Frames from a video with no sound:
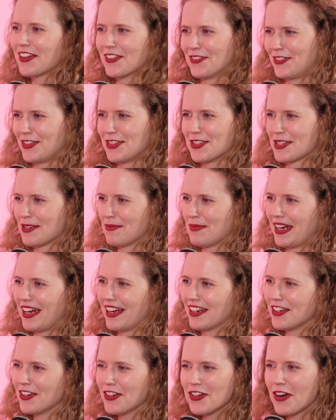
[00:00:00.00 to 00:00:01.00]
confused
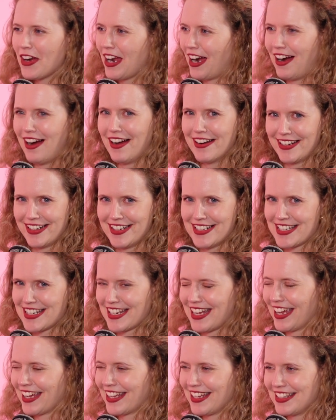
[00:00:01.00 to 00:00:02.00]
about? You know how hard it is to
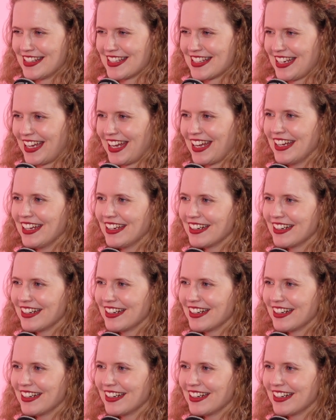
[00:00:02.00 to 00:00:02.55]
get kids to eat.